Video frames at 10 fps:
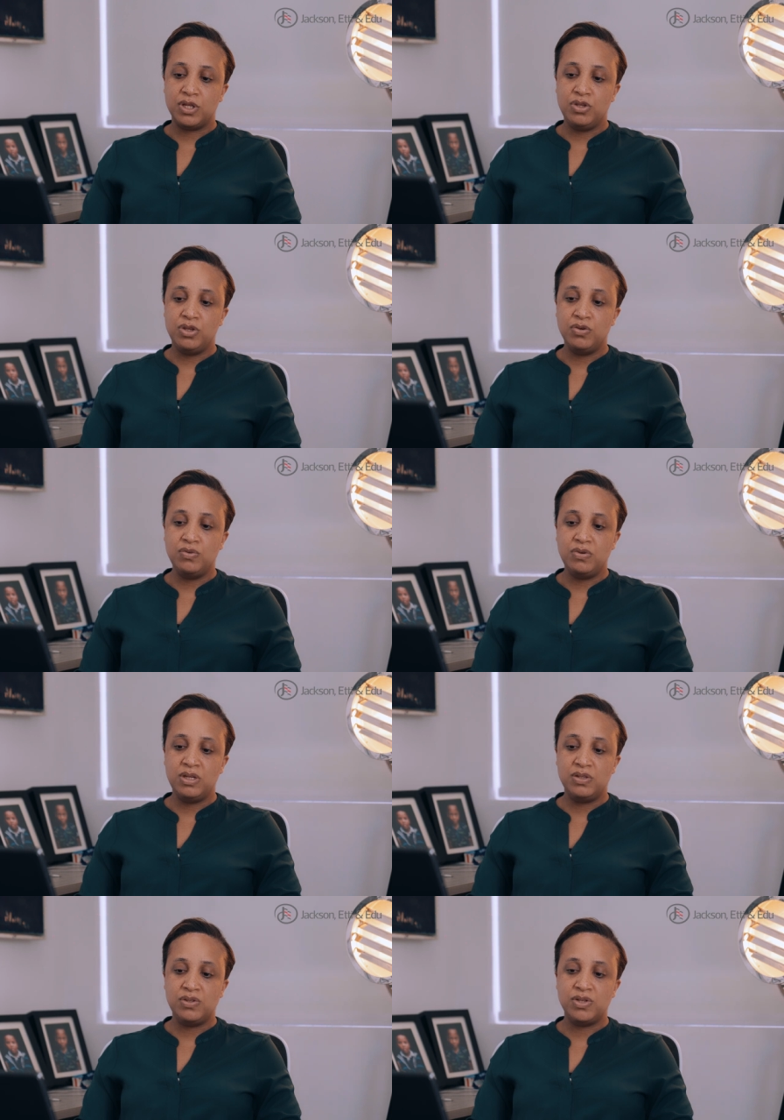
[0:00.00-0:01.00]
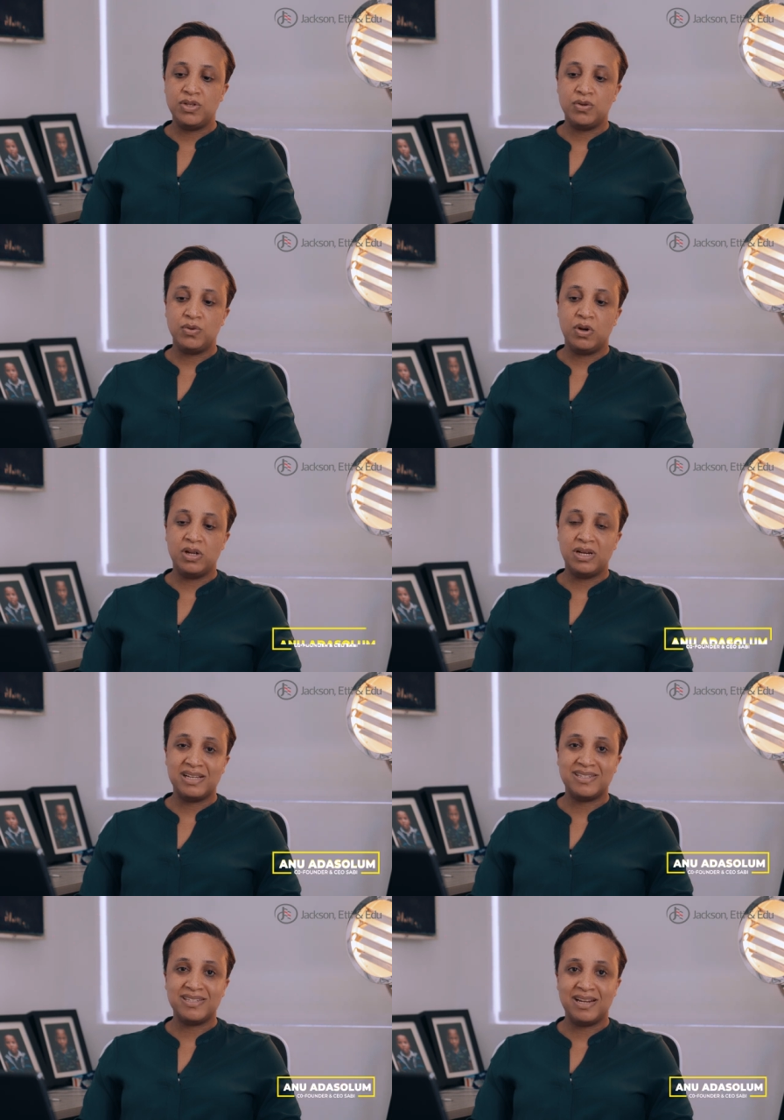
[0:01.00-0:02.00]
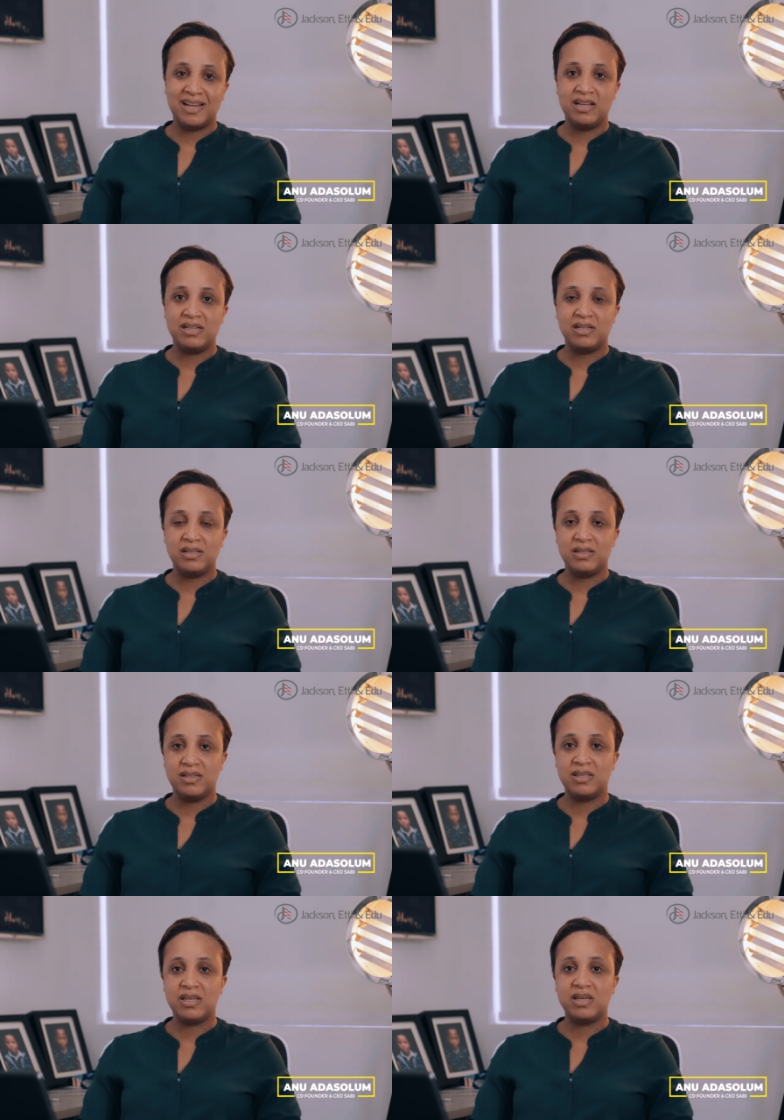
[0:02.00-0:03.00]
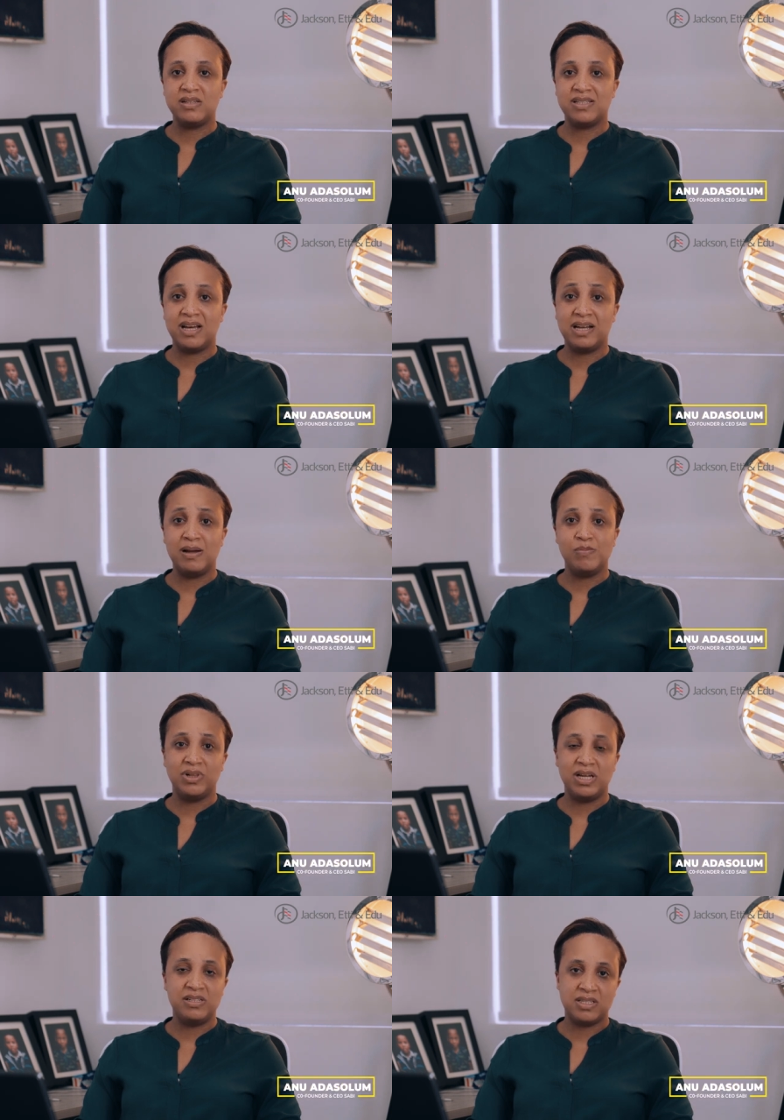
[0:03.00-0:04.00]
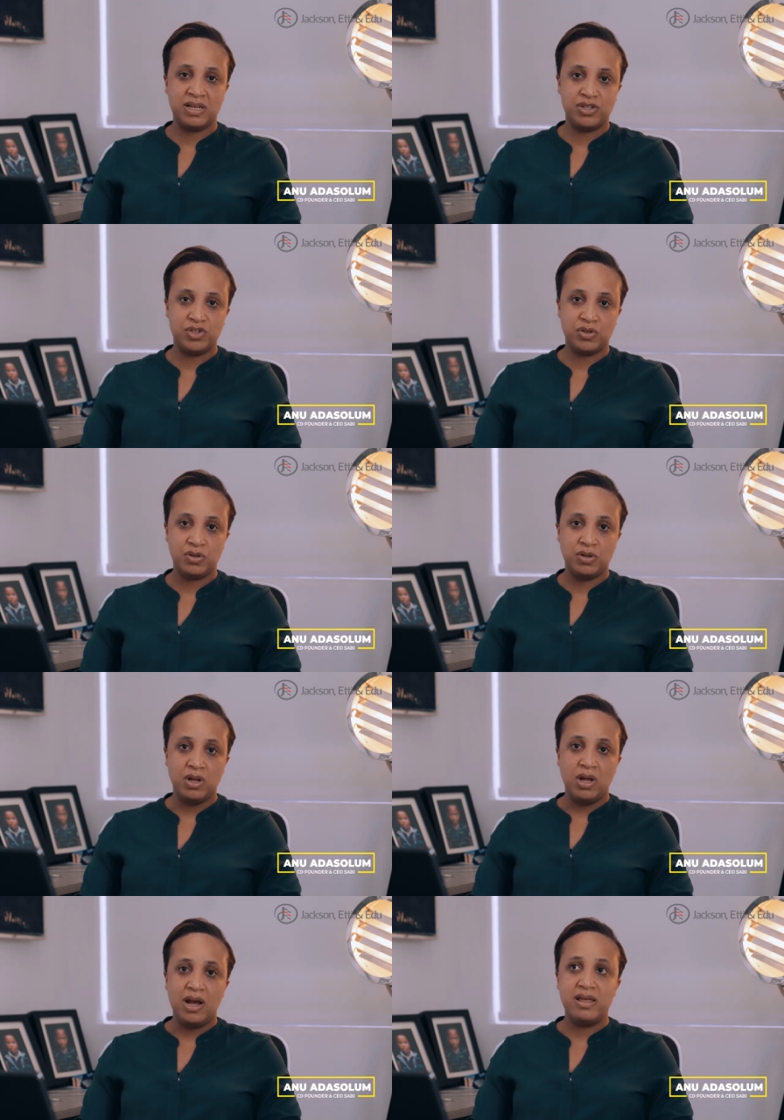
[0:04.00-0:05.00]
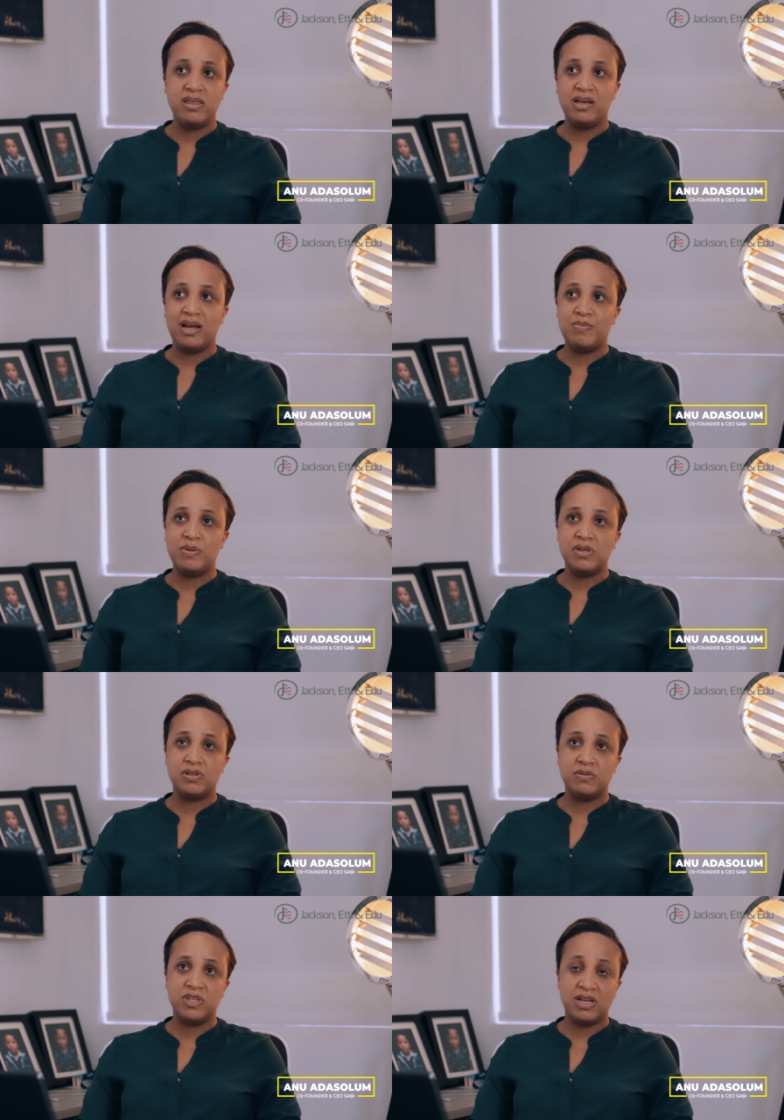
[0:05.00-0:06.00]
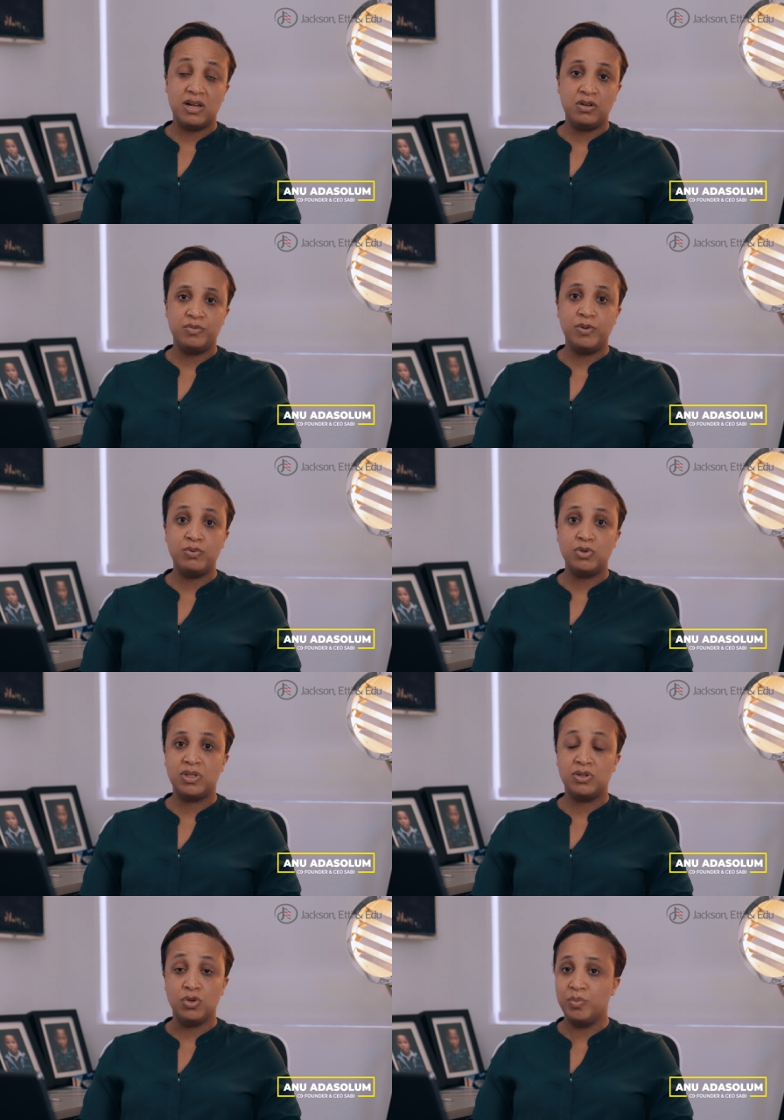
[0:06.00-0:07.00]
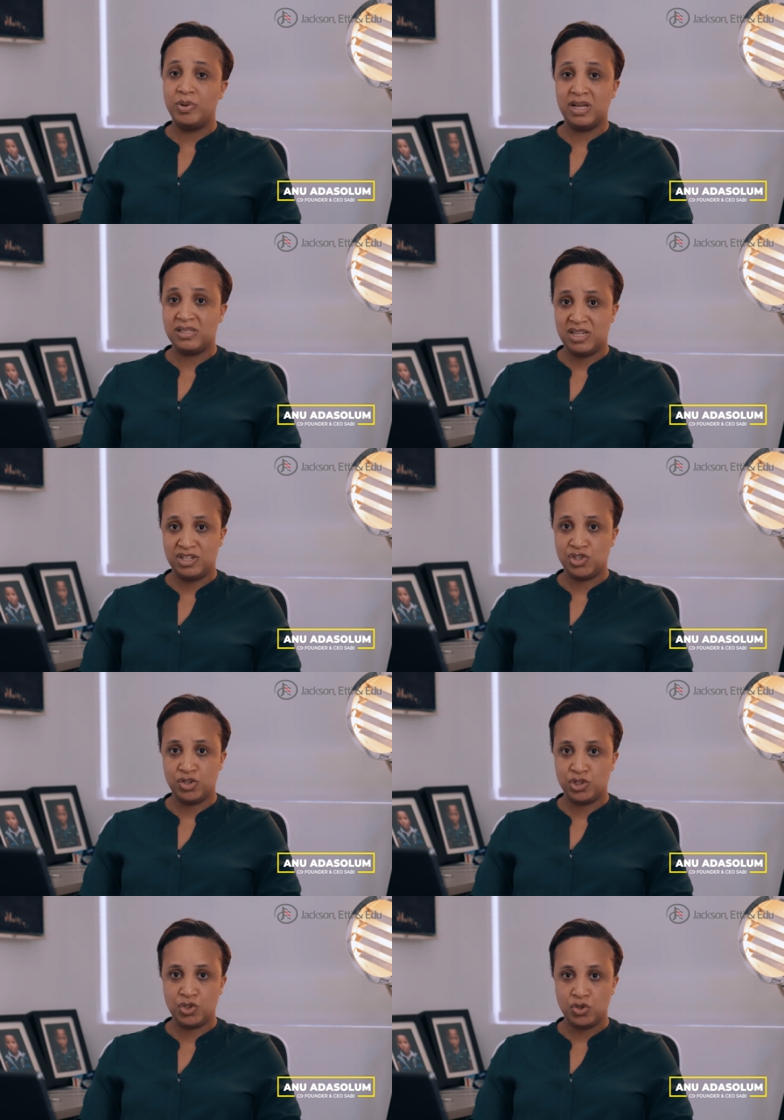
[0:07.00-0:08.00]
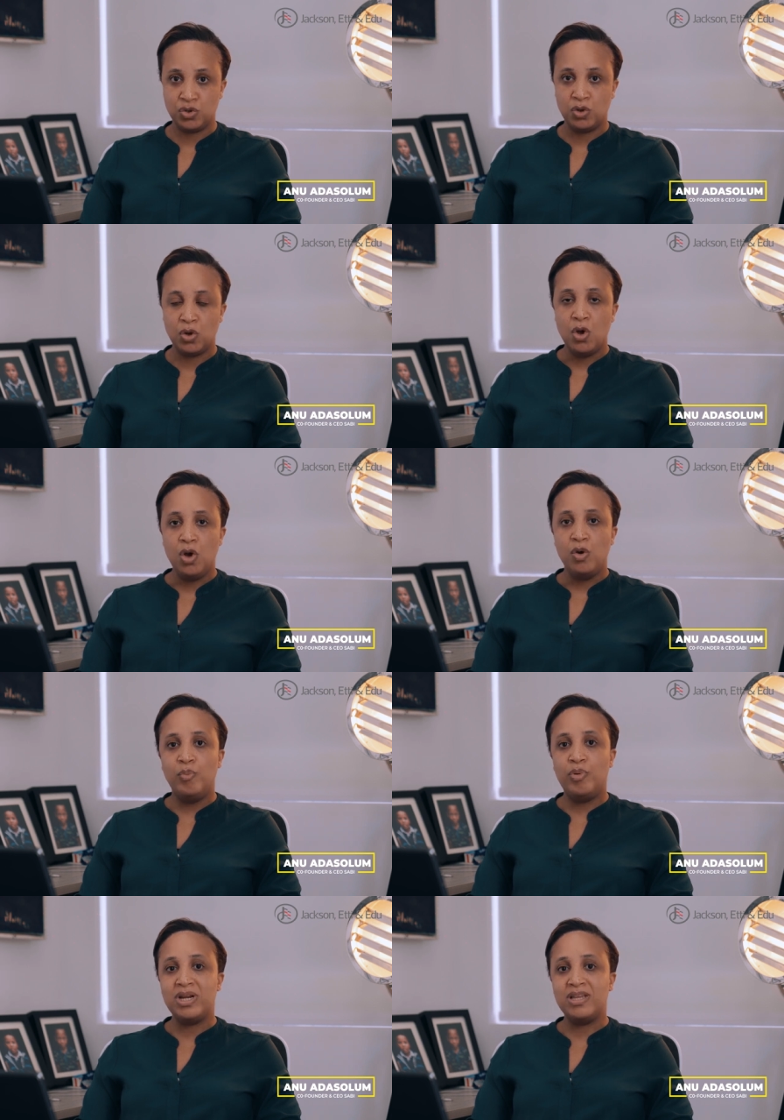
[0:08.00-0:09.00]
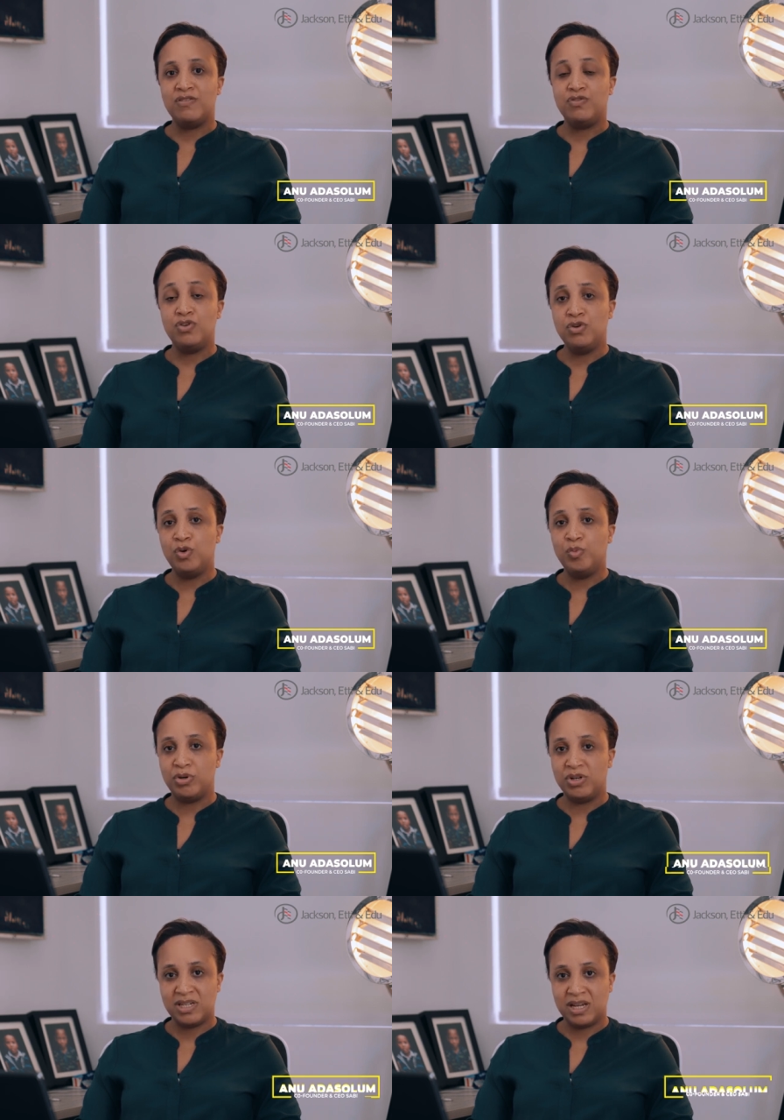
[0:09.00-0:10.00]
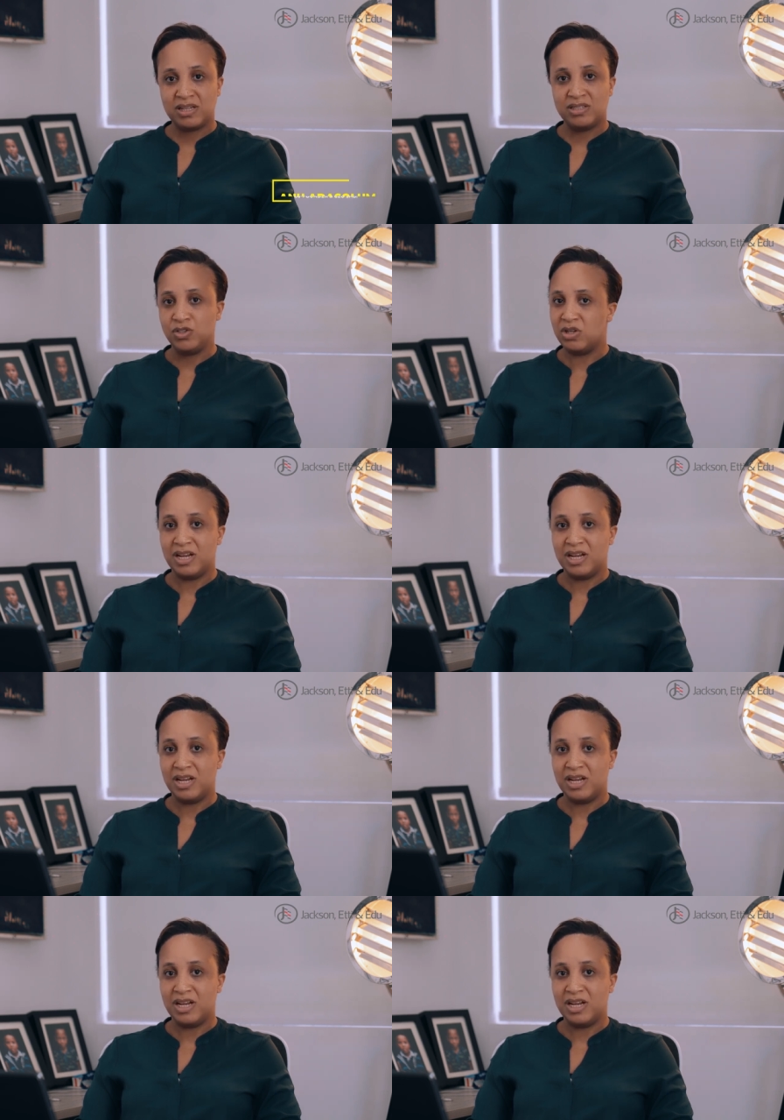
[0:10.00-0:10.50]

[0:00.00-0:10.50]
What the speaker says: you need to understand the things that can blindside you. I think IP is something that a lot of people don't pay attention to. But if you don't protect, you